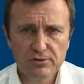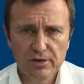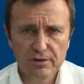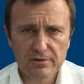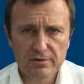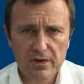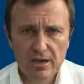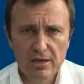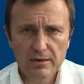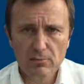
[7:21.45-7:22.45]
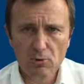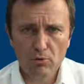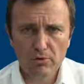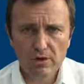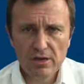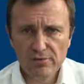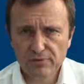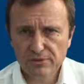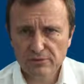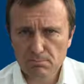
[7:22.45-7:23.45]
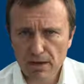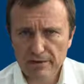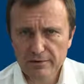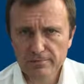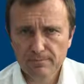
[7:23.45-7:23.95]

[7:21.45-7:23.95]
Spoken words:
together in a more efficient manner,